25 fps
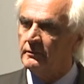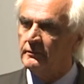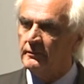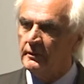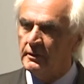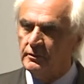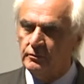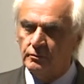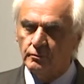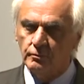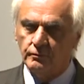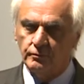
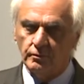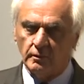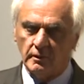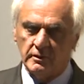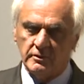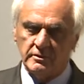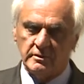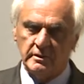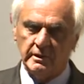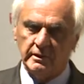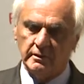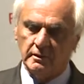Thank you for
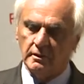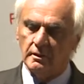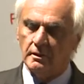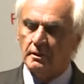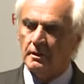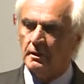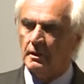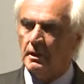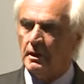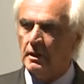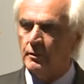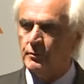listening.
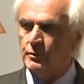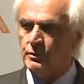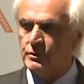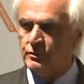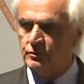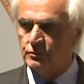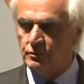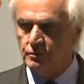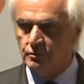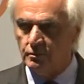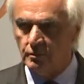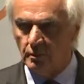I
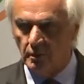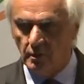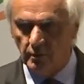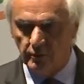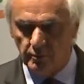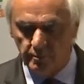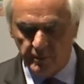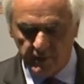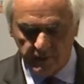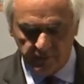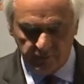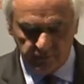wish you all
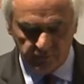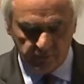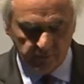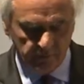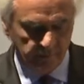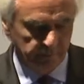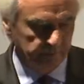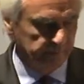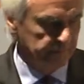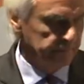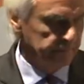the best.